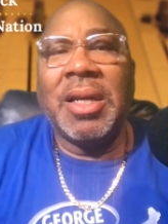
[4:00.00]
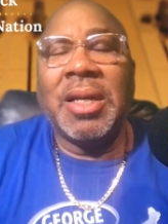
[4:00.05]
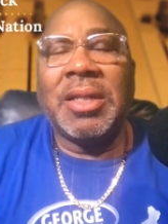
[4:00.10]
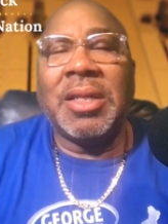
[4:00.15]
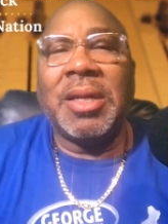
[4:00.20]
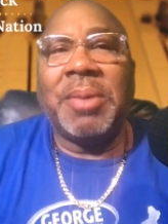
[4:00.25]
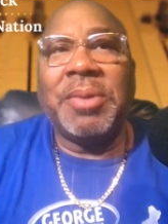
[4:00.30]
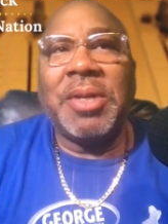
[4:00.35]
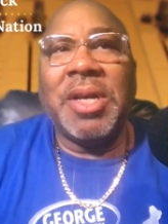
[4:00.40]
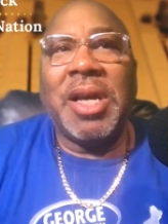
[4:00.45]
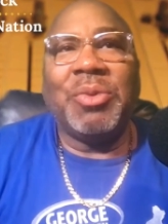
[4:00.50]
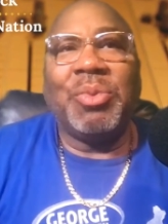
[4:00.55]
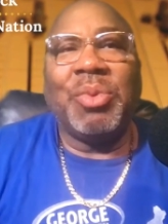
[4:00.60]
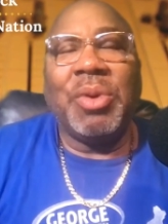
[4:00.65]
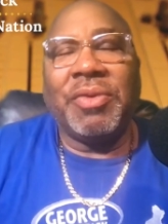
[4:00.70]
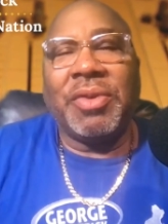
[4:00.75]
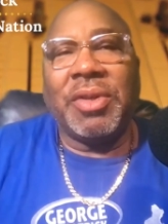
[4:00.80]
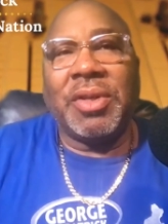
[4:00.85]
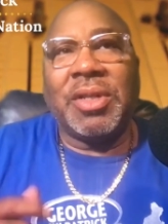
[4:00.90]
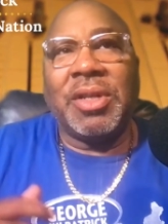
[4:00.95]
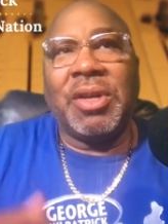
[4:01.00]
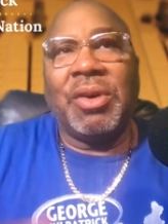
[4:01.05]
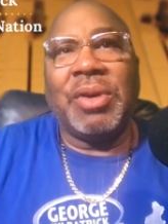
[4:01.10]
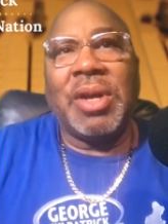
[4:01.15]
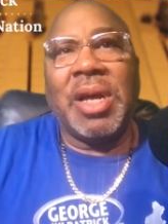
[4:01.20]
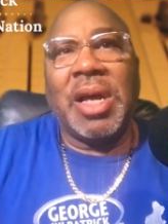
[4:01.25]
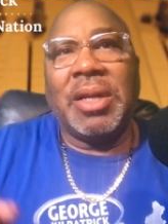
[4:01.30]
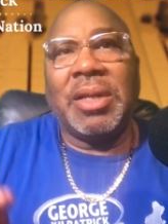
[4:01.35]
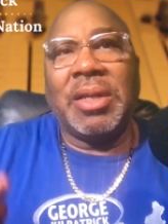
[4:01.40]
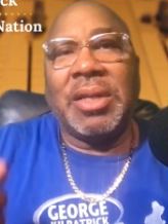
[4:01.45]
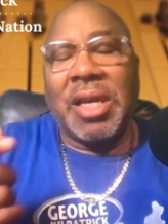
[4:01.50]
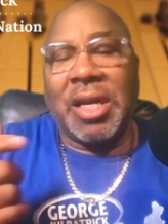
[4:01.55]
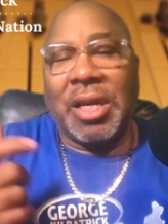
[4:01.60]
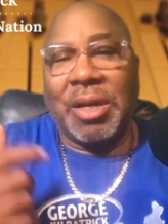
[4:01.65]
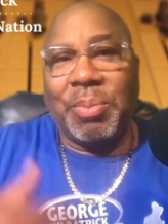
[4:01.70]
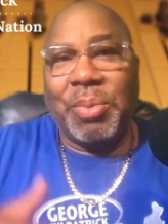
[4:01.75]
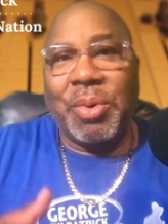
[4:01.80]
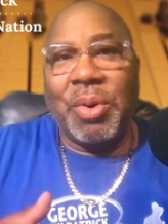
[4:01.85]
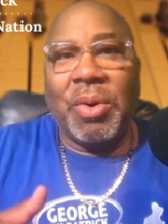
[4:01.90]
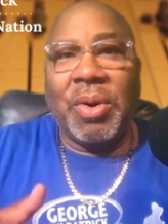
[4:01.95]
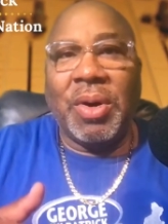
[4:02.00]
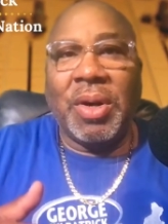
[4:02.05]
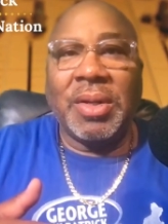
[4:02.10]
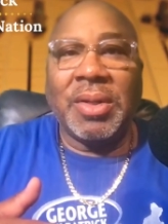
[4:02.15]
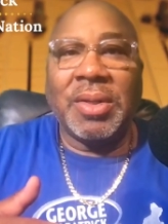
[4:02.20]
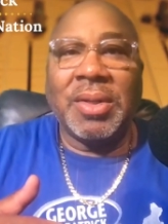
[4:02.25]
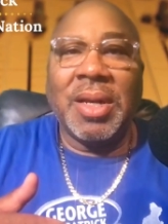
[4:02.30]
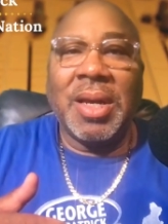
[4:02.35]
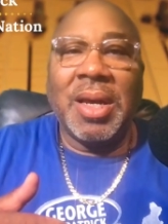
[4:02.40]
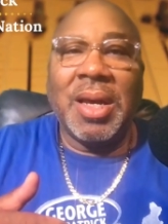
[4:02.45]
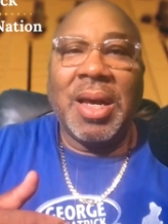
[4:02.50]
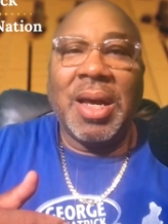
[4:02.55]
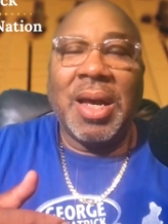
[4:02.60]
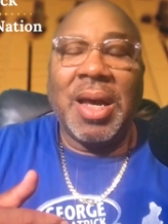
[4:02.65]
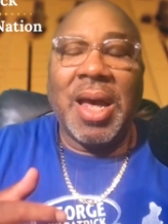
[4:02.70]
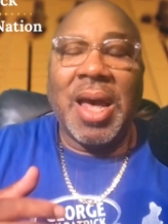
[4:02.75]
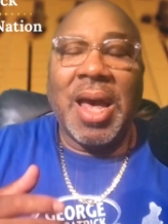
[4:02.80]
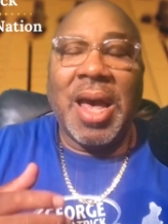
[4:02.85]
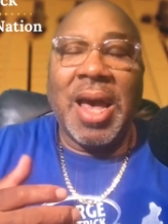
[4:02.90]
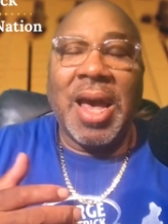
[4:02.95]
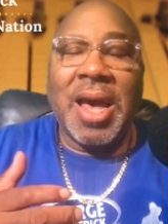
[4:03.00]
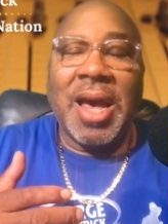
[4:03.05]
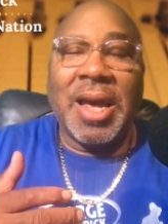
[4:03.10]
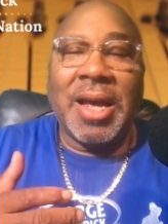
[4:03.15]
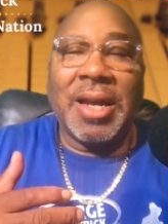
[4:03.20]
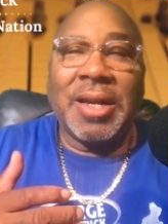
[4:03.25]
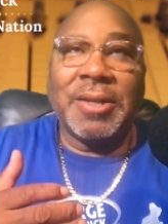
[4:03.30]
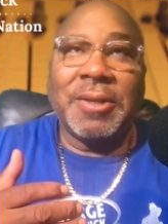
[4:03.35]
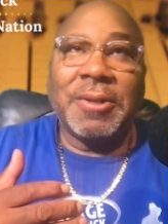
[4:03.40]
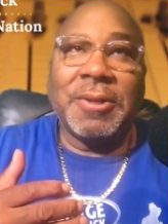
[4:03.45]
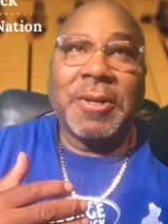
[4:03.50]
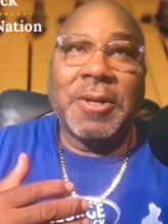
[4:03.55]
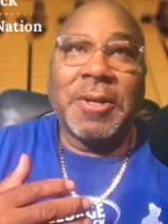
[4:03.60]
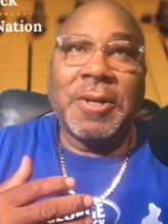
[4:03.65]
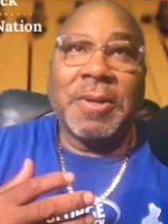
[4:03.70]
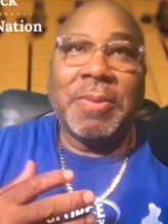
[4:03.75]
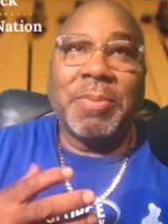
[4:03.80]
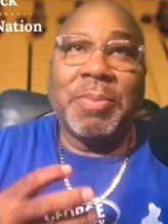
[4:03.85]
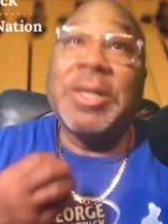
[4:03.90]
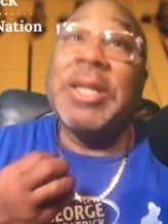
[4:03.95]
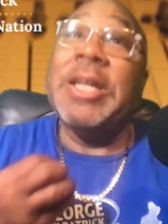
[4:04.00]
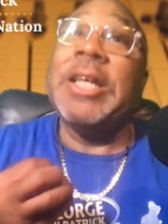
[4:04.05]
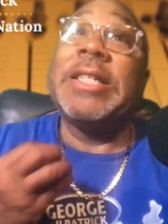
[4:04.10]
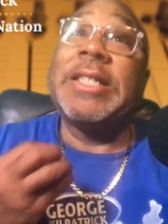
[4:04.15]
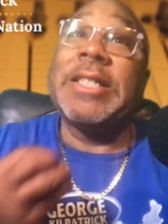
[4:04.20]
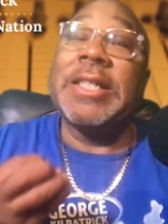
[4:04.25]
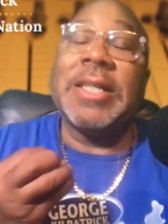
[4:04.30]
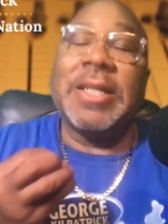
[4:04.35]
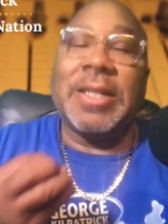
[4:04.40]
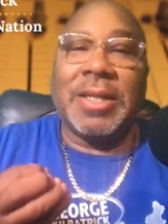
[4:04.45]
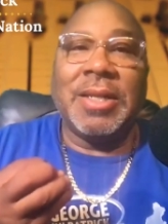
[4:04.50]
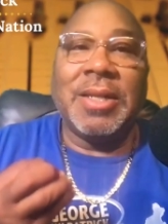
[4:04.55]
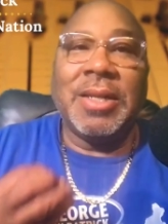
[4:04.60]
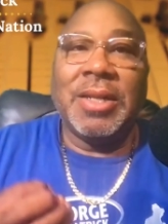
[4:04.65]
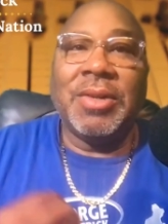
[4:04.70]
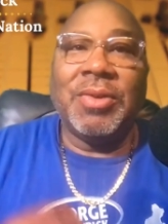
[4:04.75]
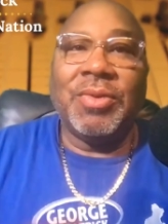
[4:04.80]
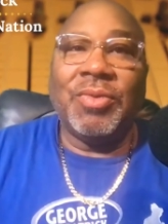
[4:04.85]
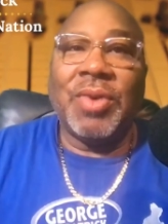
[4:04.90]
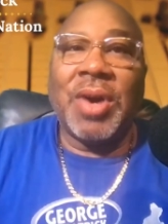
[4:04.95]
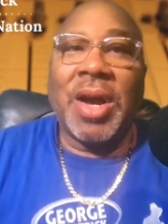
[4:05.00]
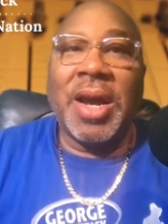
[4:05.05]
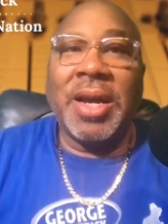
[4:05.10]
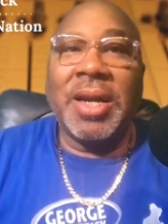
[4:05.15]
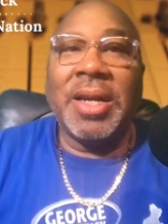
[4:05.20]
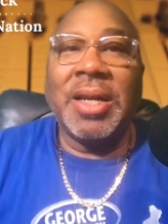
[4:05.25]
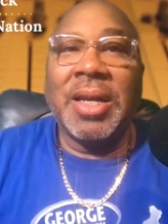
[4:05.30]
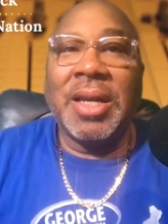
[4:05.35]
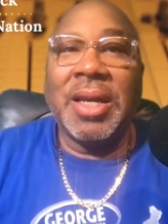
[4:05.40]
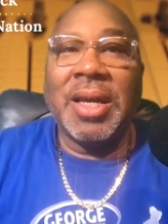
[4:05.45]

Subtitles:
sometimes we have to slow down, take a pause, and listen, right?